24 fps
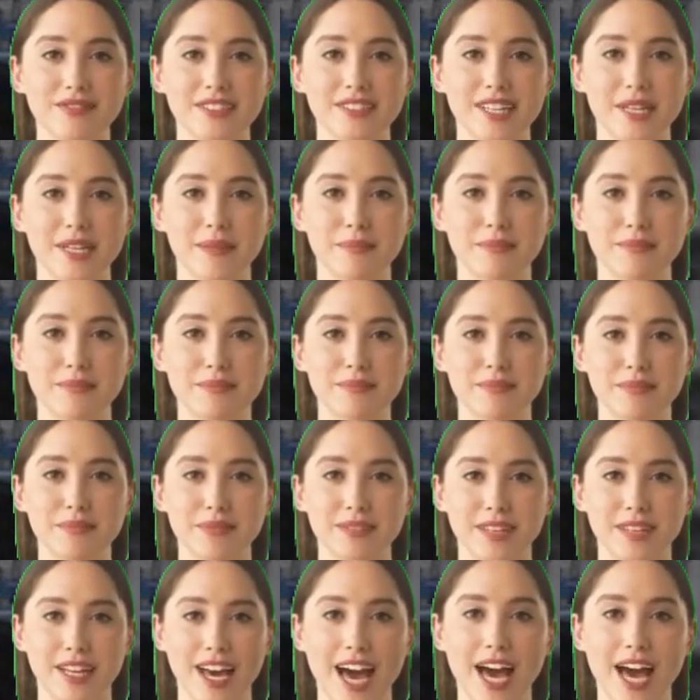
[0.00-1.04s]
Australia.
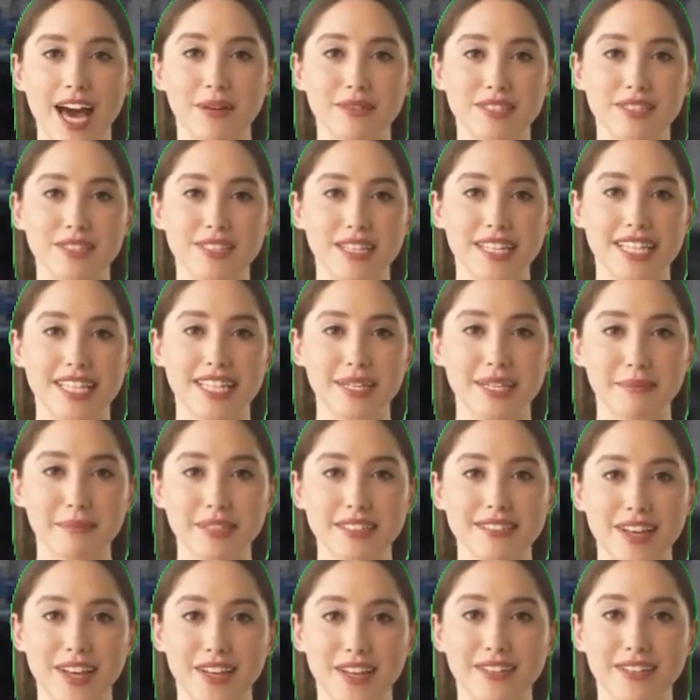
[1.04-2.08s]
Thank you.
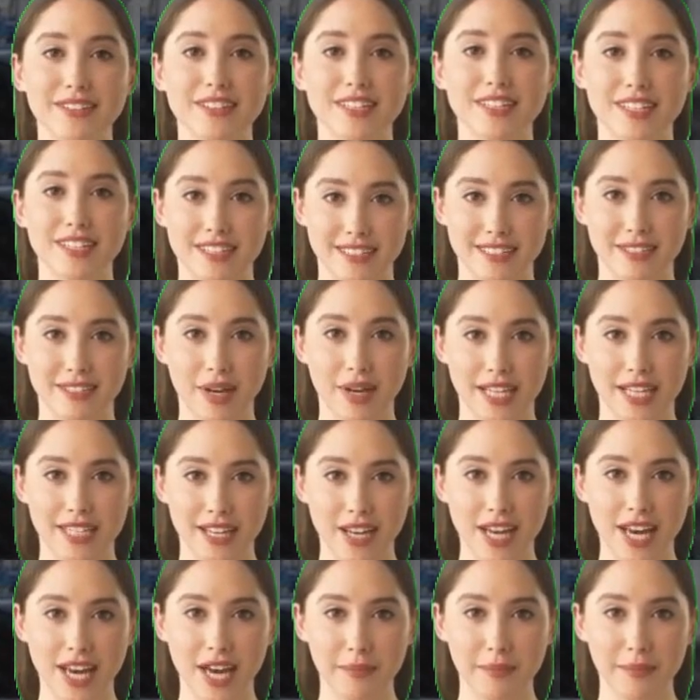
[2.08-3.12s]
Nice and friendly bed and
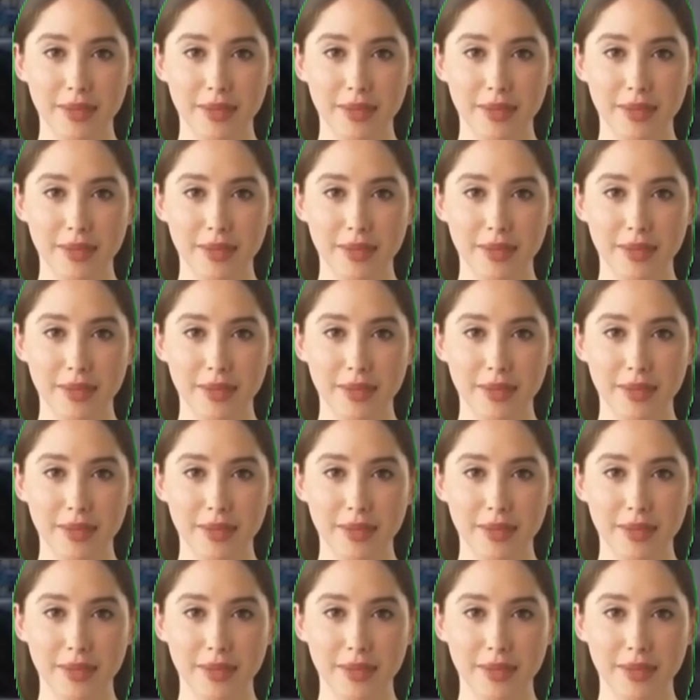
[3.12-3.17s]
breakfast.